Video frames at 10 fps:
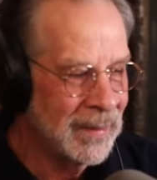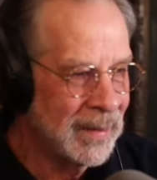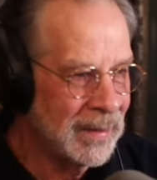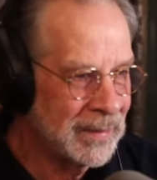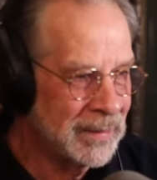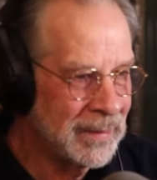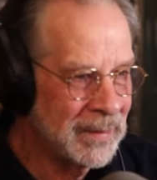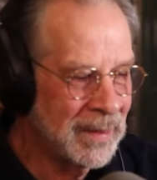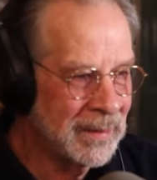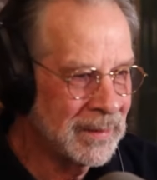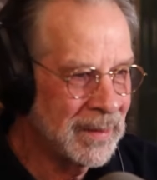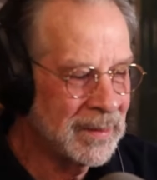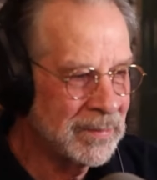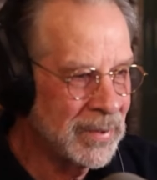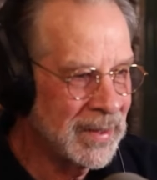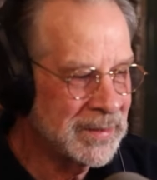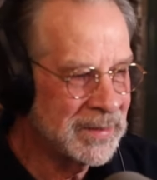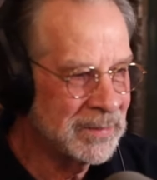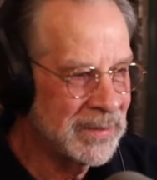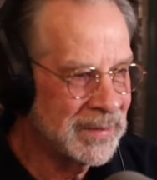and the Hung and
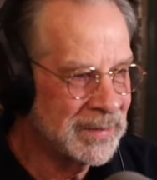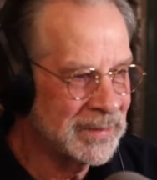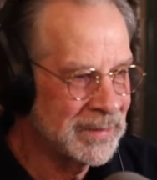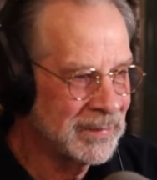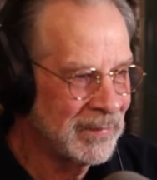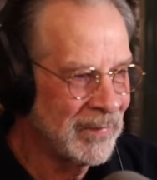Pransome Yintz.